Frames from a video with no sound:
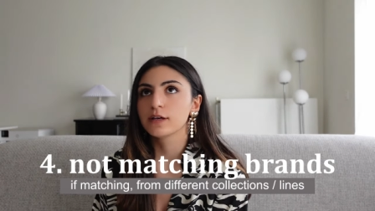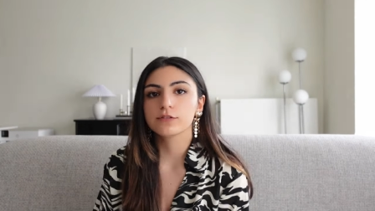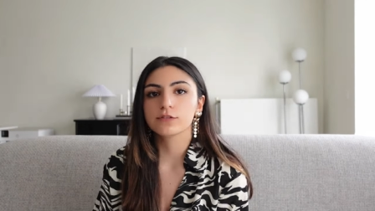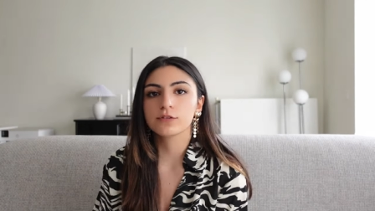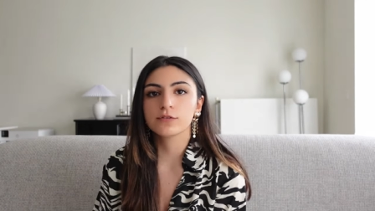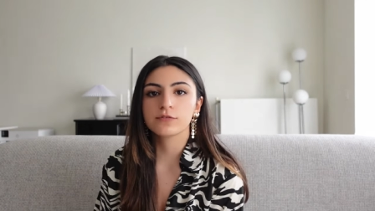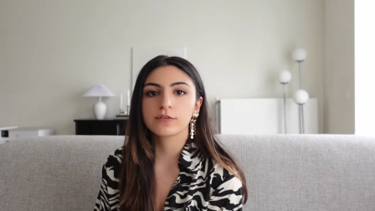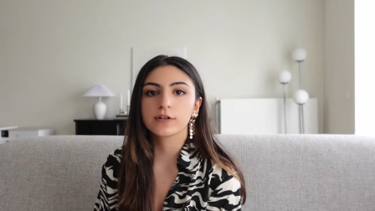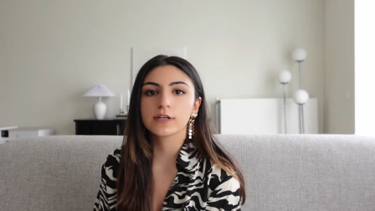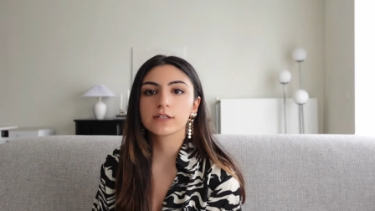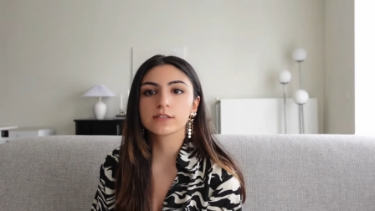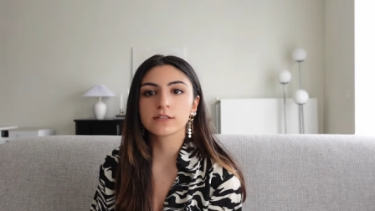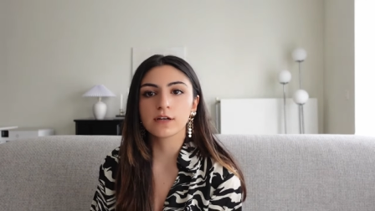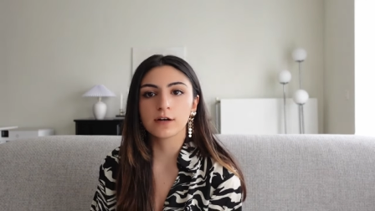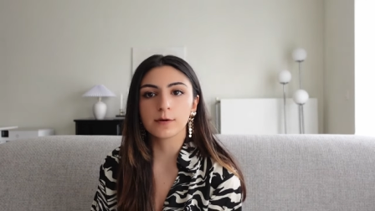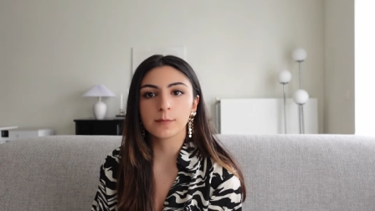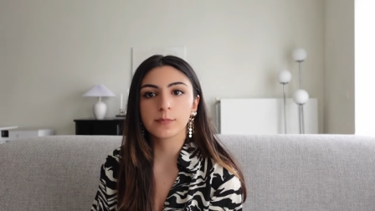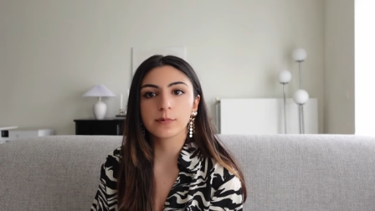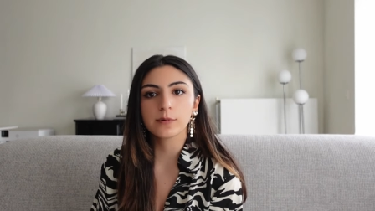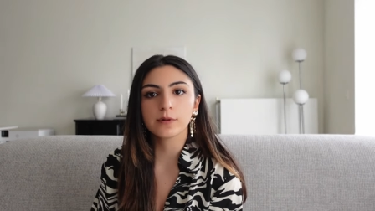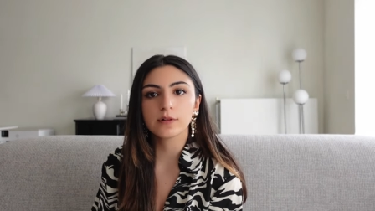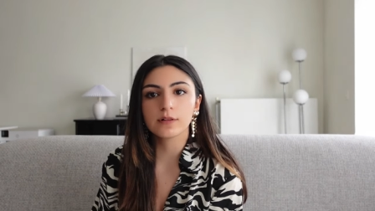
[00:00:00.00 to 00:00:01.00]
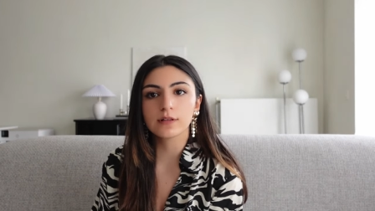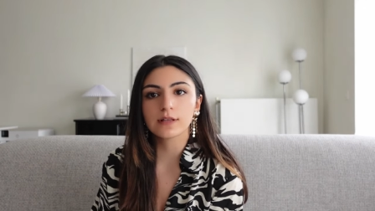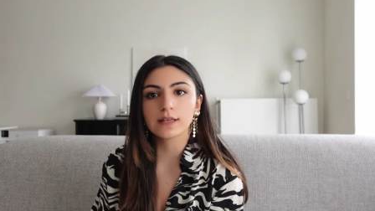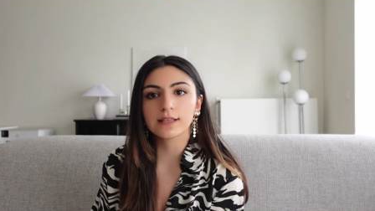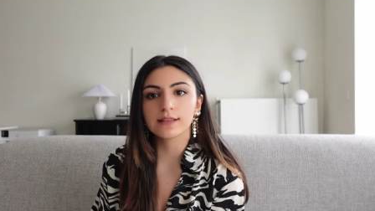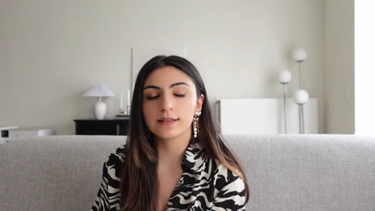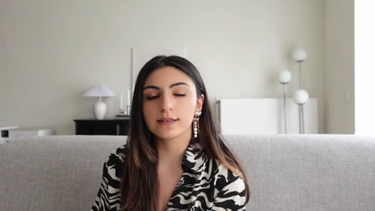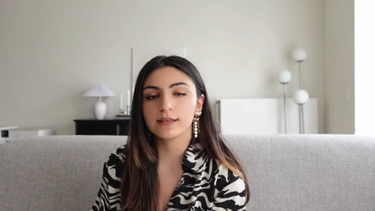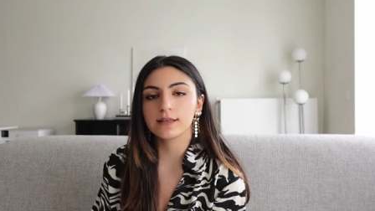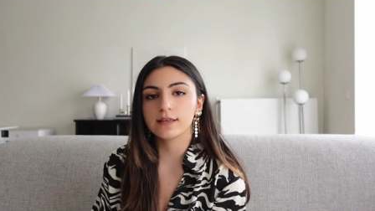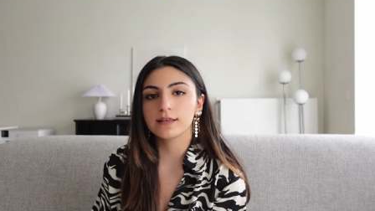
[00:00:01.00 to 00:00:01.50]
So for example,
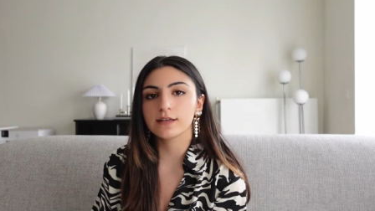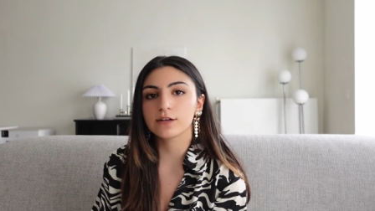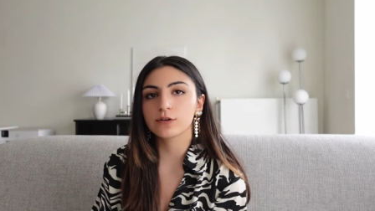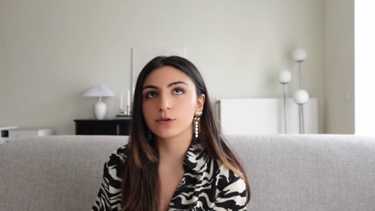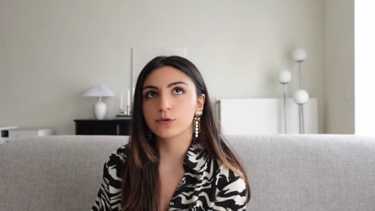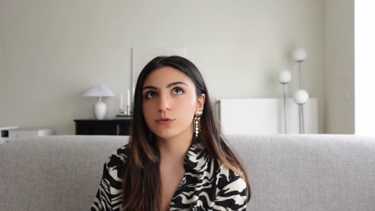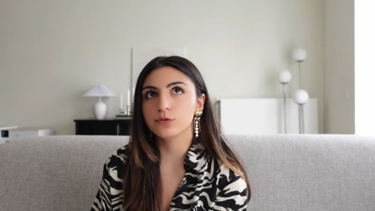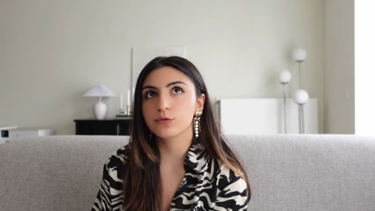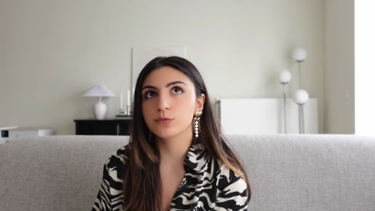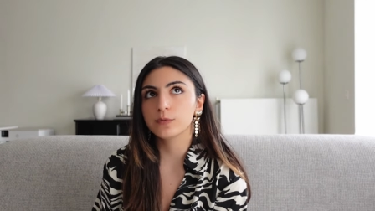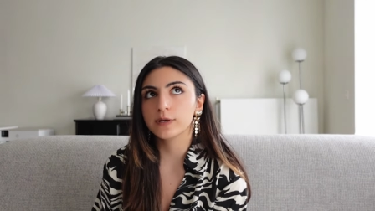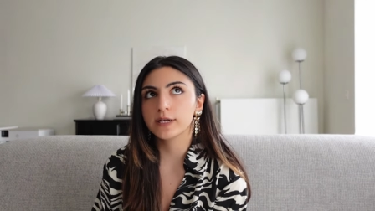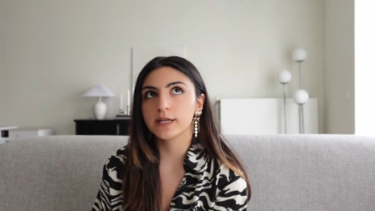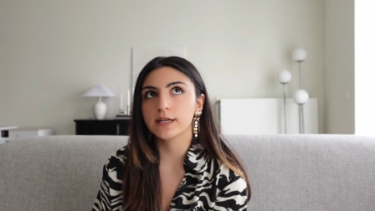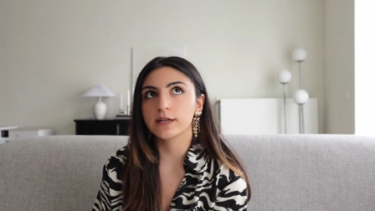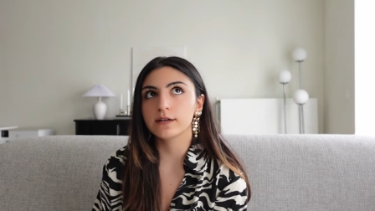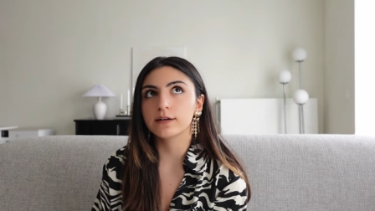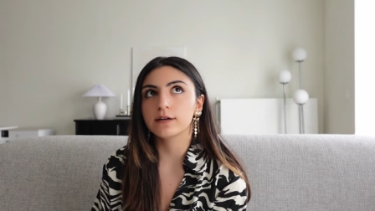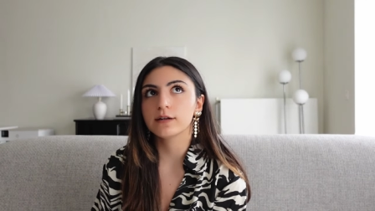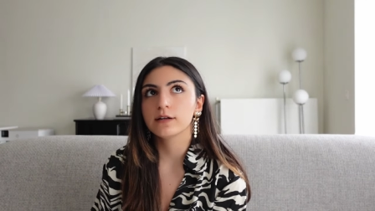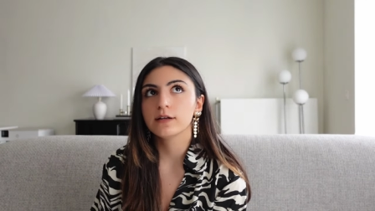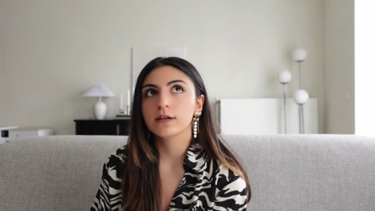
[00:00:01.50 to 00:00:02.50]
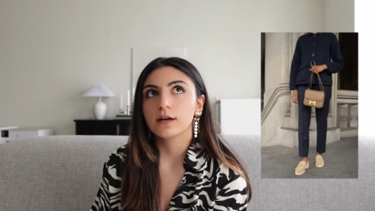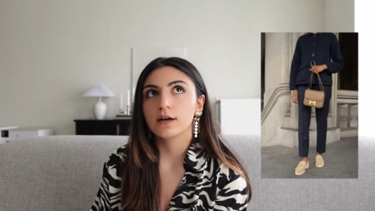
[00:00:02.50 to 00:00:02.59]
they could wear